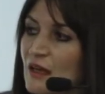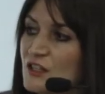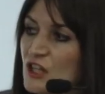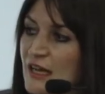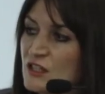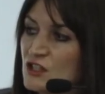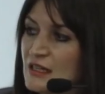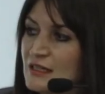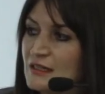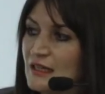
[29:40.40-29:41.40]

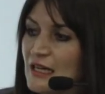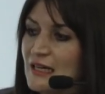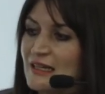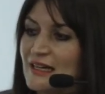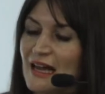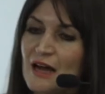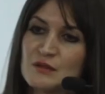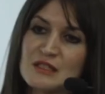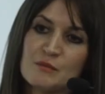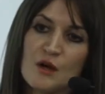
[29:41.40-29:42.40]
Changes in the
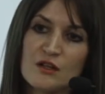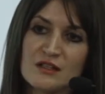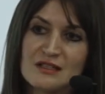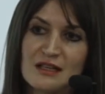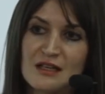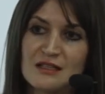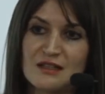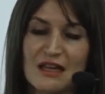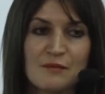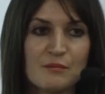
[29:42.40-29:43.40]
accounting policies
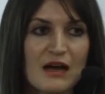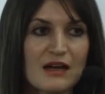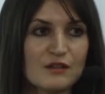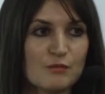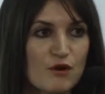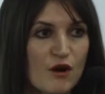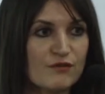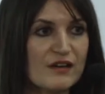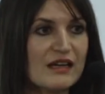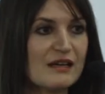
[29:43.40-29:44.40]
that impact the
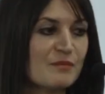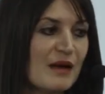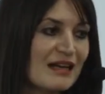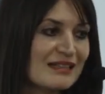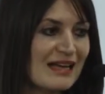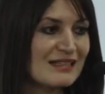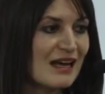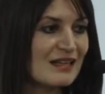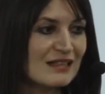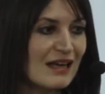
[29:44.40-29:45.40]
profit, impact net
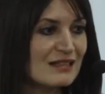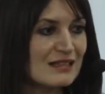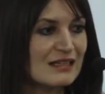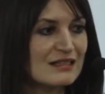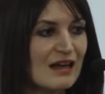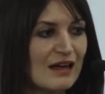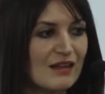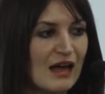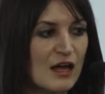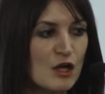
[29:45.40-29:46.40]
assets, things like
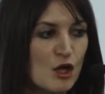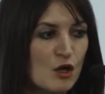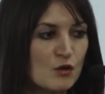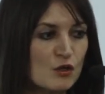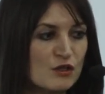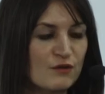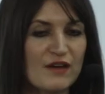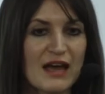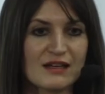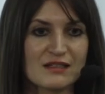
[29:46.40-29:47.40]
that, could
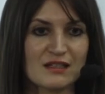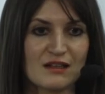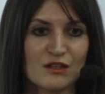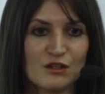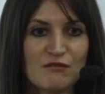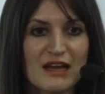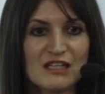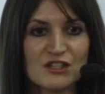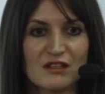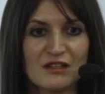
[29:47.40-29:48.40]
affect the
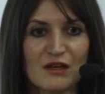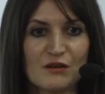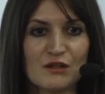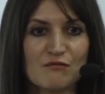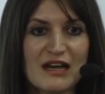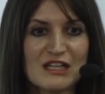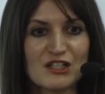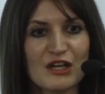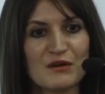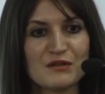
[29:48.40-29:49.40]
your
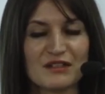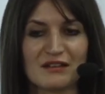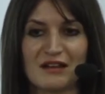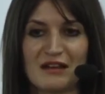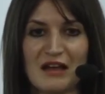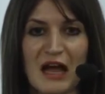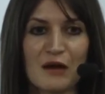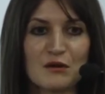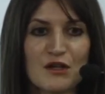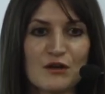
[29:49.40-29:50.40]
ratios and
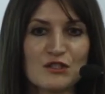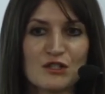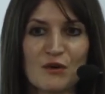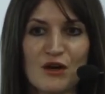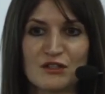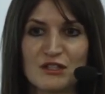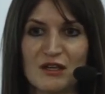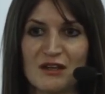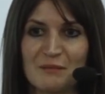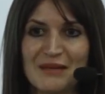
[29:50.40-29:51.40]
how close you are
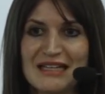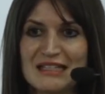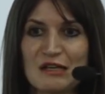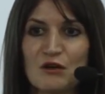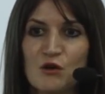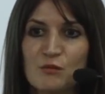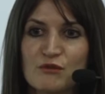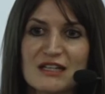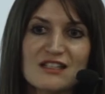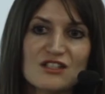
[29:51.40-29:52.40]
to meeting or
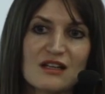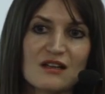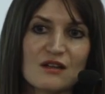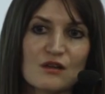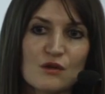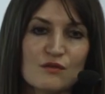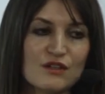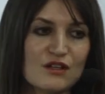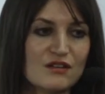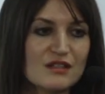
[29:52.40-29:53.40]
breaching
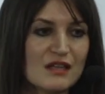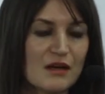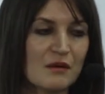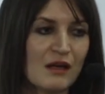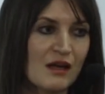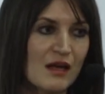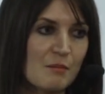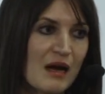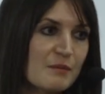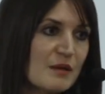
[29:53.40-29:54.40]
covenants. So it
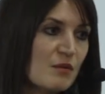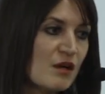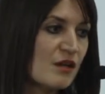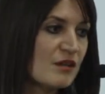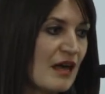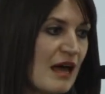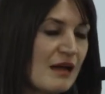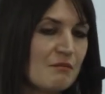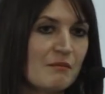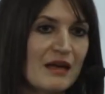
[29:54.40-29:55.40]
might be worth
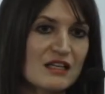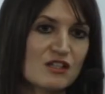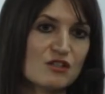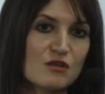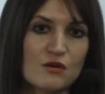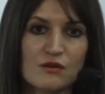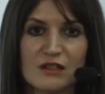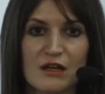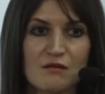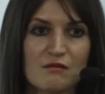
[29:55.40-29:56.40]
making sure
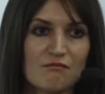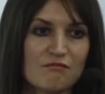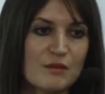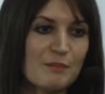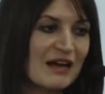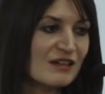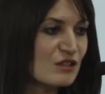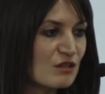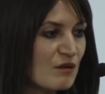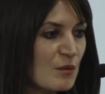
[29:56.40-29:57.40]
the
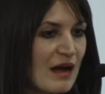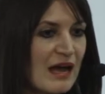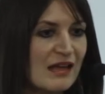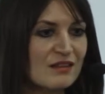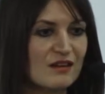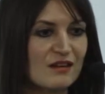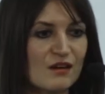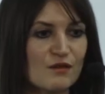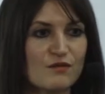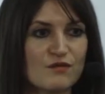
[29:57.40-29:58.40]
banks are aware
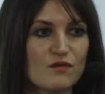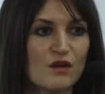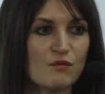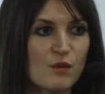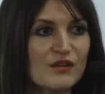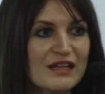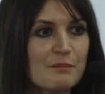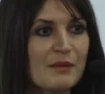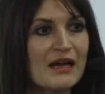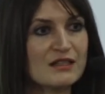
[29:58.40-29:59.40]
of what the
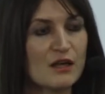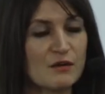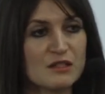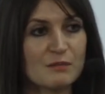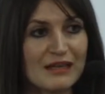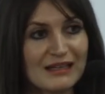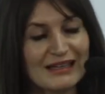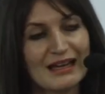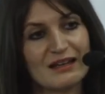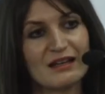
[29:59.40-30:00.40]
impact's going to be, and
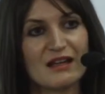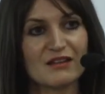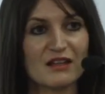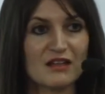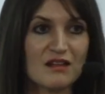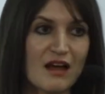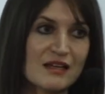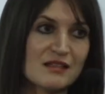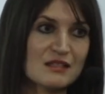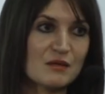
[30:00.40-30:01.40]
again that the
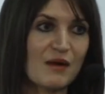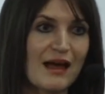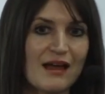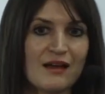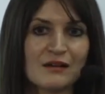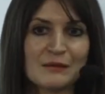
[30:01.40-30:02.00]
client's aware